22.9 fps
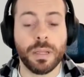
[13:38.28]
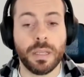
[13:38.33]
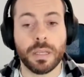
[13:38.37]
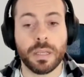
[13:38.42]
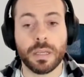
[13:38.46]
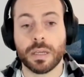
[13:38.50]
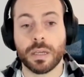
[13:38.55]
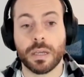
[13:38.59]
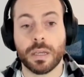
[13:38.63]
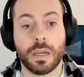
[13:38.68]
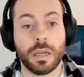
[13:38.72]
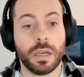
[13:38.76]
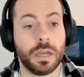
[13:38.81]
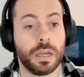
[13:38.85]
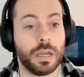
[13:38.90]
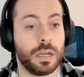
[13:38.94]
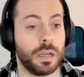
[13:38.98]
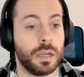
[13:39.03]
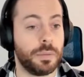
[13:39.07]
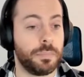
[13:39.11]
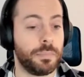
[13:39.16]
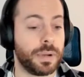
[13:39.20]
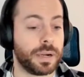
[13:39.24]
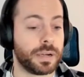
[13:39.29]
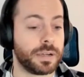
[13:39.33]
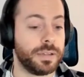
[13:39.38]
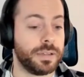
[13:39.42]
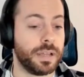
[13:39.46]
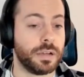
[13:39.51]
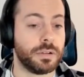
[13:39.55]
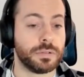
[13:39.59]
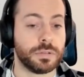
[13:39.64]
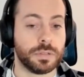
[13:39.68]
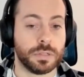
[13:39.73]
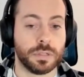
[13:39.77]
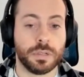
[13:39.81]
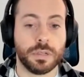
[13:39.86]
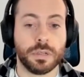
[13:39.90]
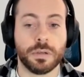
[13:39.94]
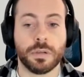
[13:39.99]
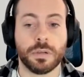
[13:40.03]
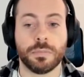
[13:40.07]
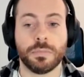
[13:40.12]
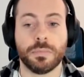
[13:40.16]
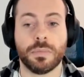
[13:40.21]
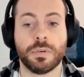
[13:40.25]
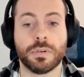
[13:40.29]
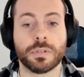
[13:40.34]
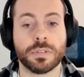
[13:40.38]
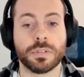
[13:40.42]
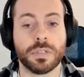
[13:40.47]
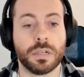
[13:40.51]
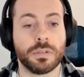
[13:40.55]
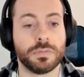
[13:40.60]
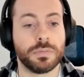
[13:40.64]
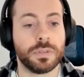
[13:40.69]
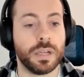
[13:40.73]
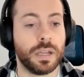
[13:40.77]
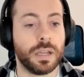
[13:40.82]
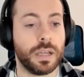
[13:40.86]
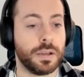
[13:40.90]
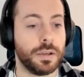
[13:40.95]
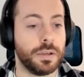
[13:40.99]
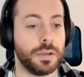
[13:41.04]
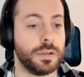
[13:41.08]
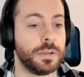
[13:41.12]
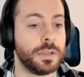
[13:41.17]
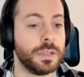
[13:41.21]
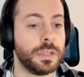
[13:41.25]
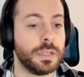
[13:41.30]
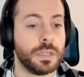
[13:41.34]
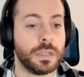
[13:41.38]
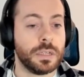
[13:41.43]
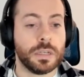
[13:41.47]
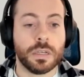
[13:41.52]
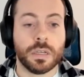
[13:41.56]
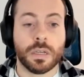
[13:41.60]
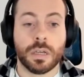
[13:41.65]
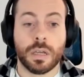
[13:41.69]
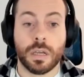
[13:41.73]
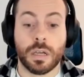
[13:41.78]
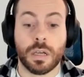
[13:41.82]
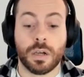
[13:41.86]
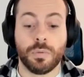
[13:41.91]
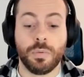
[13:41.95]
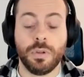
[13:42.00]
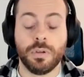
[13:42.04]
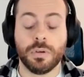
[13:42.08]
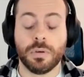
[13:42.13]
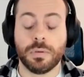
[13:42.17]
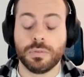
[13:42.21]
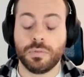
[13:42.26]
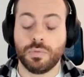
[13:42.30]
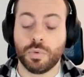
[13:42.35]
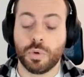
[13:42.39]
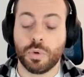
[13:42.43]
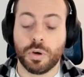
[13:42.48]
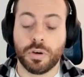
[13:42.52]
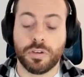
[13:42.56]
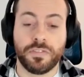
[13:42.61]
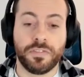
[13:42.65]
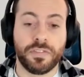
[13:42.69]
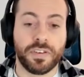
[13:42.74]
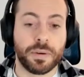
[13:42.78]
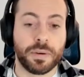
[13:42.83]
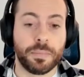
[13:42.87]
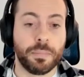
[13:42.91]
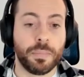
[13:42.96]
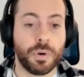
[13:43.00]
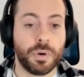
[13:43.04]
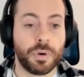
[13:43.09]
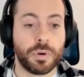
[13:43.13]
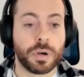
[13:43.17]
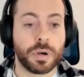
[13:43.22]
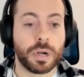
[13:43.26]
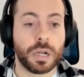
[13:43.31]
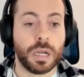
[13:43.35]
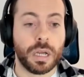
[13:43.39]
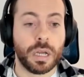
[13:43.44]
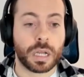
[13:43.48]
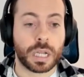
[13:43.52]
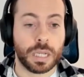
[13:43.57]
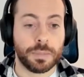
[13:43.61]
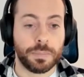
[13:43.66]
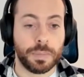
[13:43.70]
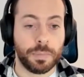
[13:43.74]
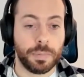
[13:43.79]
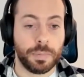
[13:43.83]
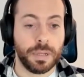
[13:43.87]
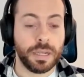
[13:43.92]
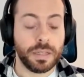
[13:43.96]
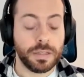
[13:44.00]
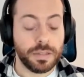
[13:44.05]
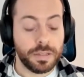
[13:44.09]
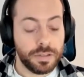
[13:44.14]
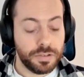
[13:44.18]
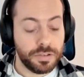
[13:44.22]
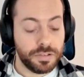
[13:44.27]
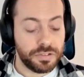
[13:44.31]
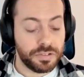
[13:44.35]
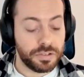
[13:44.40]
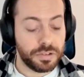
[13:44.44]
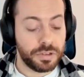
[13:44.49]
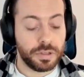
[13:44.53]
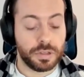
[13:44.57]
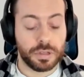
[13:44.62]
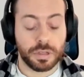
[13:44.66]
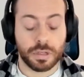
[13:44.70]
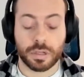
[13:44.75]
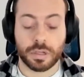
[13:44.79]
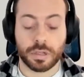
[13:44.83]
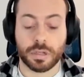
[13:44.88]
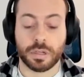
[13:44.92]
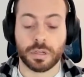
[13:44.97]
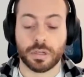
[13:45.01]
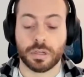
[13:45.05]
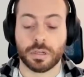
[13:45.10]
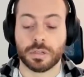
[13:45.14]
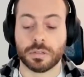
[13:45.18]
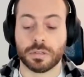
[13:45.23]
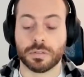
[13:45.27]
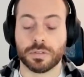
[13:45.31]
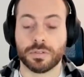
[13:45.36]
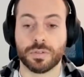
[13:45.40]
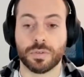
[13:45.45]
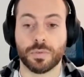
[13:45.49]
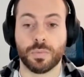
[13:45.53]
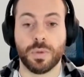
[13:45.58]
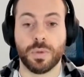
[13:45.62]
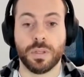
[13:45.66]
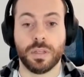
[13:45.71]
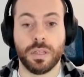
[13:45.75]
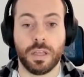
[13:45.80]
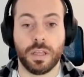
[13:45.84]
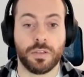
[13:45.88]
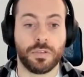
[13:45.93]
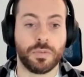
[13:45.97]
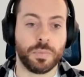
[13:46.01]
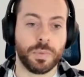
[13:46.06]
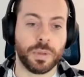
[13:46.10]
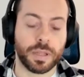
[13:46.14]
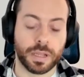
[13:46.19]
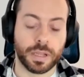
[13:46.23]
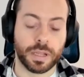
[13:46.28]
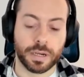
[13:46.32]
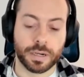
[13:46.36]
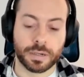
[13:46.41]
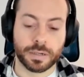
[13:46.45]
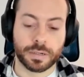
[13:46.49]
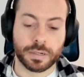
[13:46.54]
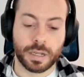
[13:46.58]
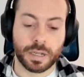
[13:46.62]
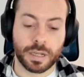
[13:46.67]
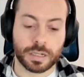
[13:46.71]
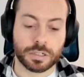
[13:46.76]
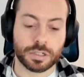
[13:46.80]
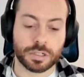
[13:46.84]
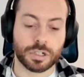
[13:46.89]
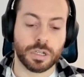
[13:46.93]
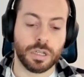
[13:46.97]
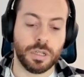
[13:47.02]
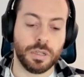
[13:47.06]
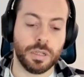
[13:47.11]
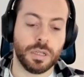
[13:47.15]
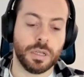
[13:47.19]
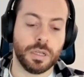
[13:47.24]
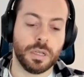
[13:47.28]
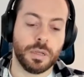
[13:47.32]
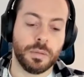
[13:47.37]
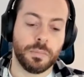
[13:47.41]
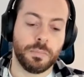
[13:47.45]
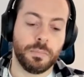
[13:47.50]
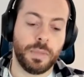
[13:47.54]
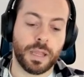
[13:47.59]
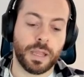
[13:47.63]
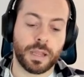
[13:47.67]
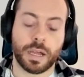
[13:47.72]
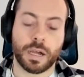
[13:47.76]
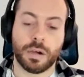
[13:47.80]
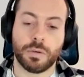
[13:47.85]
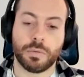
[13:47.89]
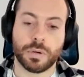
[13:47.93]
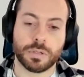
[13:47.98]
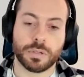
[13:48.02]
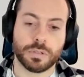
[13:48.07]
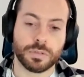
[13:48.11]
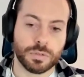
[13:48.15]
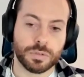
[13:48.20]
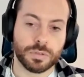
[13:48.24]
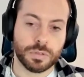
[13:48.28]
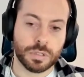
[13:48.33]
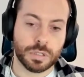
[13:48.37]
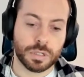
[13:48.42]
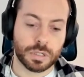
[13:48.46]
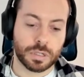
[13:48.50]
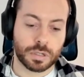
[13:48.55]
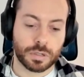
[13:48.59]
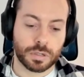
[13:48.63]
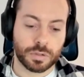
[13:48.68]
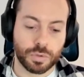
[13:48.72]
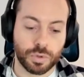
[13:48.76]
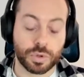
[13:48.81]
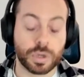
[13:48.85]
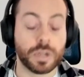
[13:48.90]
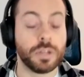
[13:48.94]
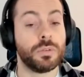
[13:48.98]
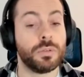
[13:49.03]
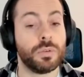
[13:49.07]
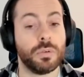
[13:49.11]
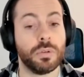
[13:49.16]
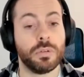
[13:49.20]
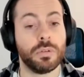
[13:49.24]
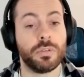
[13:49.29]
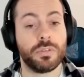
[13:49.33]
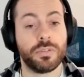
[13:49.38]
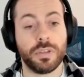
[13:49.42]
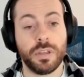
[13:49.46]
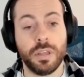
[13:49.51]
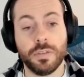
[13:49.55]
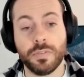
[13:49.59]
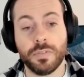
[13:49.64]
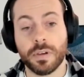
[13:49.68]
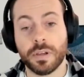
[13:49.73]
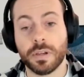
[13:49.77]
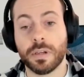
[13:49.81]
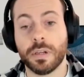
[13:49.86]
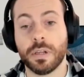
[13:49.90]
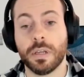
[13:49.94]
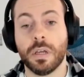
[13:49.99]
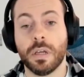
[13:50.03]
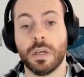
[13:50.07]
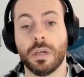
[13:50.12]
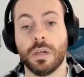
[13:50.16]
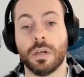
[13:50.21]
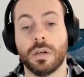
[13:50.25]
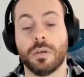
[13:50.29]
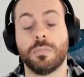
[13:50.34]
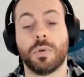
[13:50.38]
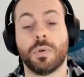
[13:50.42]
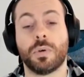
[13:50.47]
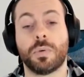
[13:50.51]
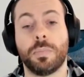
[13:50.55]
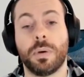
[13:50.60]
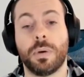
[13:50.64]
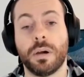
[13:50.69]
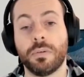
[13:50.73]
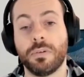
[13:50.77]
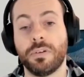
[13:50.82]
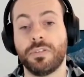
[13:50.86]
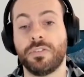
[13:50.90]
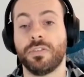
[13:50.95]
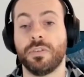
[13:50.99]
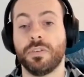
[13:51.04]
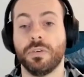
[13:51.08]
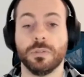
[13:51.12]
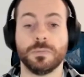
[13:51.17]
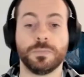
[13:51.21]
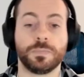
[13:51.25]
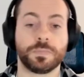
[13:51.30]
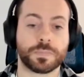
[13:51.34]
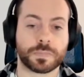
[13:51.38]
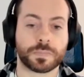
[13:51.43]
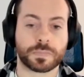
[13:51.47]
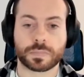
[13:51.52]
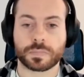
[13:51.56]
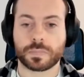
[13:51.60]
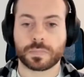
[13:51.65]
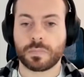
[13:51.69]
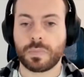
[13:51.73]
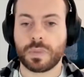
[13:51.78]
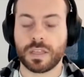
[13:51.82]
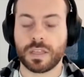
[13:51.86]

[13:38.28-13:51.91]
probably Markdown more down the line. We want to offer more capabilities. So with this, we can actually make our current tools even more powerful,